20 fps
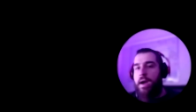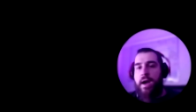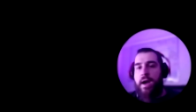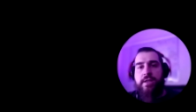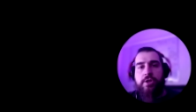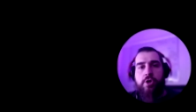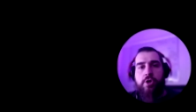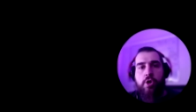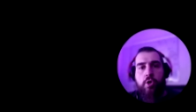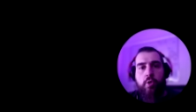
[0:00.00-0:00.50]

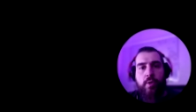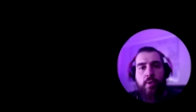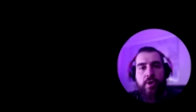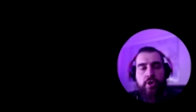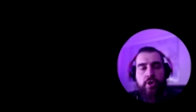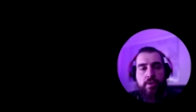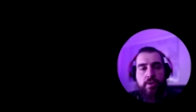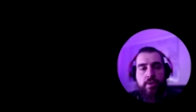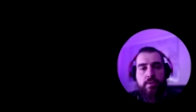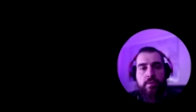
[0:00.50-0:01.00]
Ask your
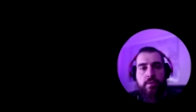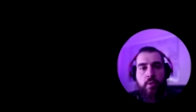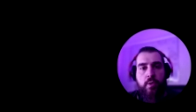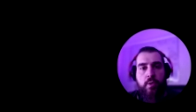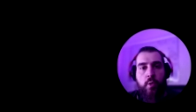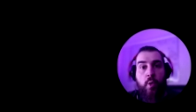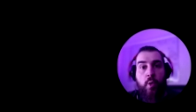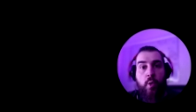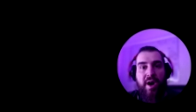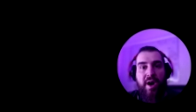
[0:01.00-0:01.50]
question,
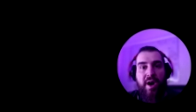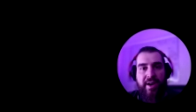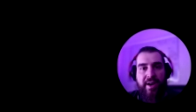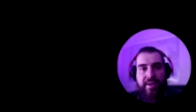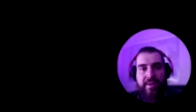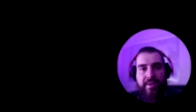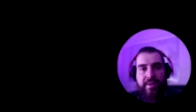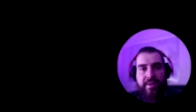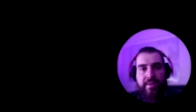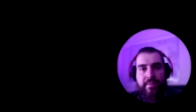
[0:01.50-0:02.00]

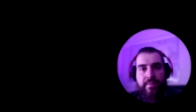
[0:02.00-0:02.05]
why?